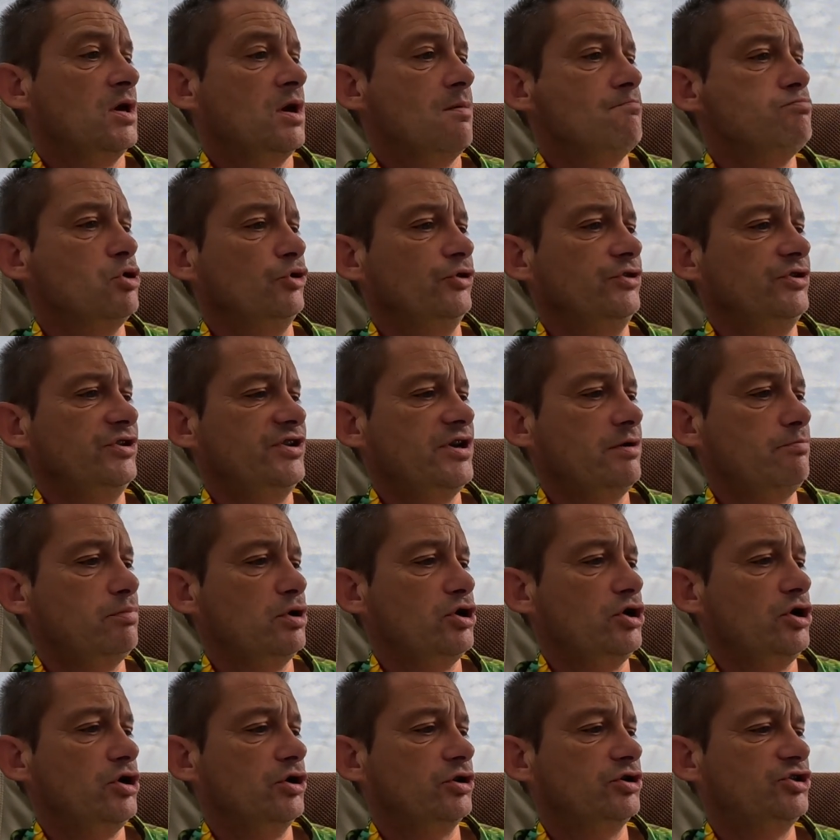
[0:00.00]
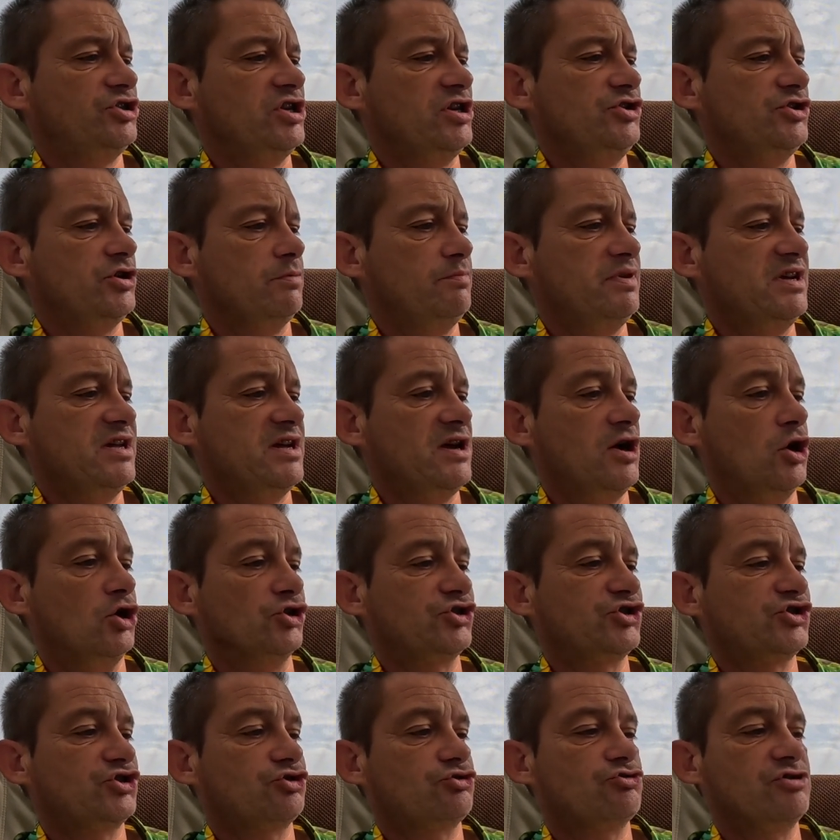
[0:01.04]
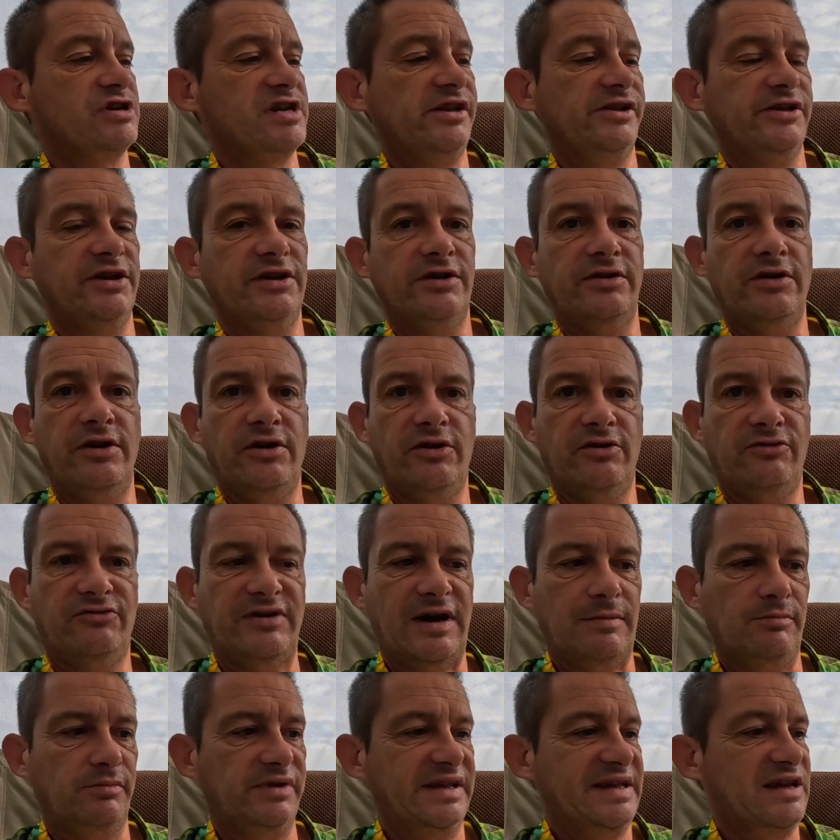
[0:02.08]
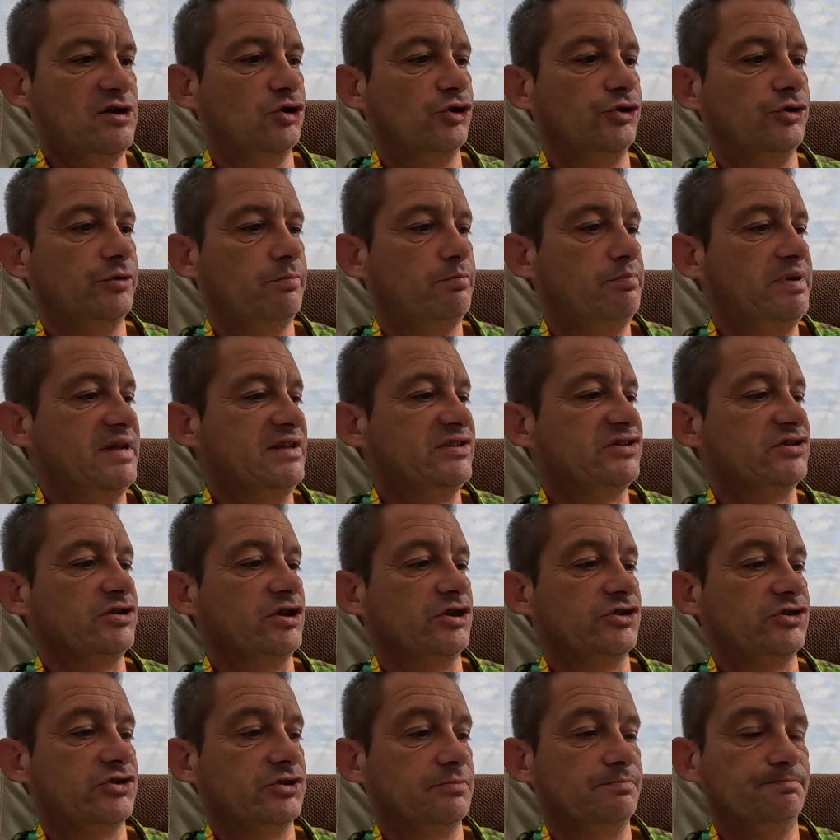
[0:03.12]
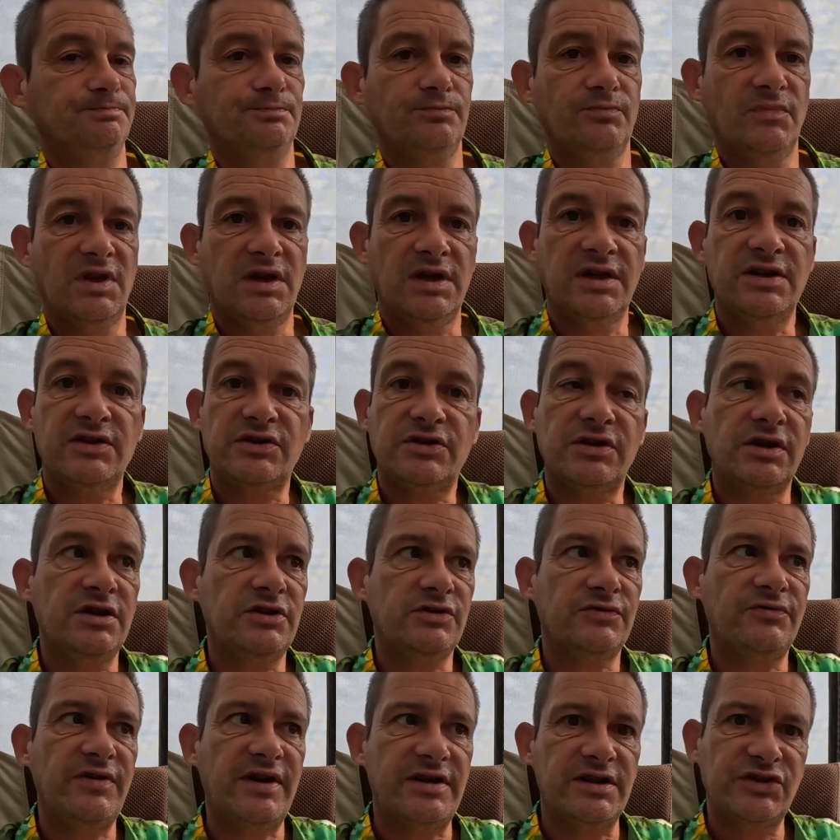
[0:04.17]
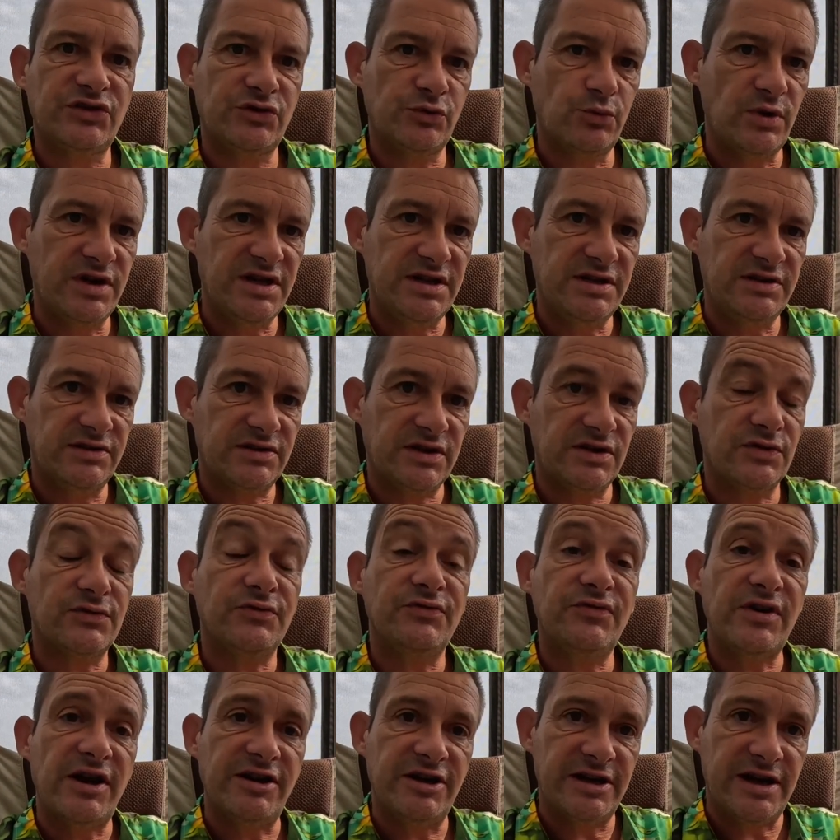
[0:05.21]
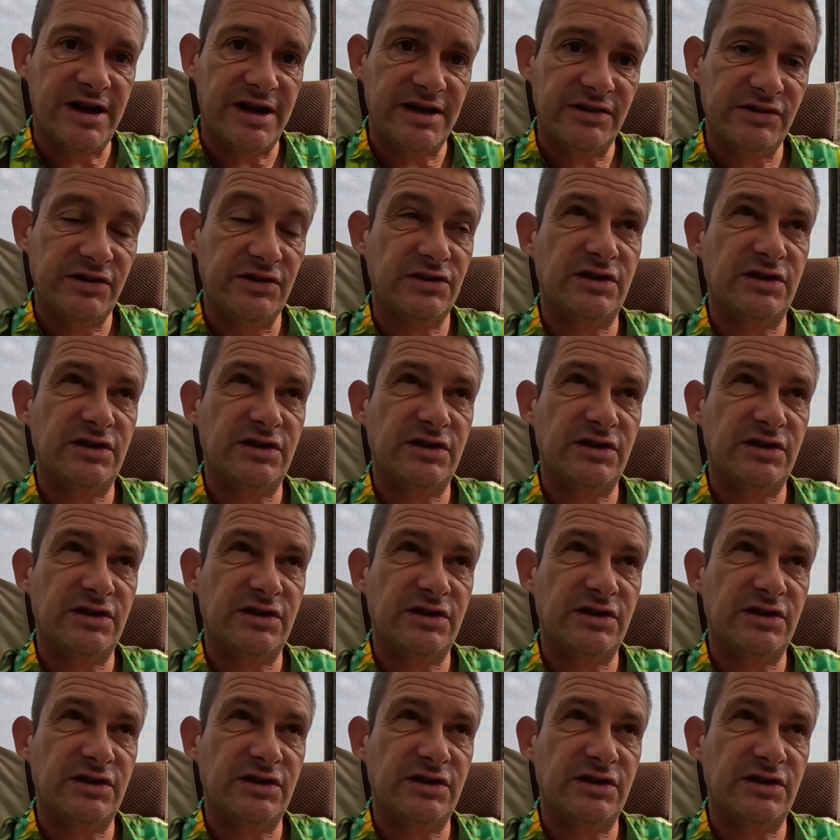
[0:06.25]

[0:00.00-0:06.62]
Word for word: Bundaberg Ginger Beer, Australian family-owned business. It's it's very sweet. It's very nice.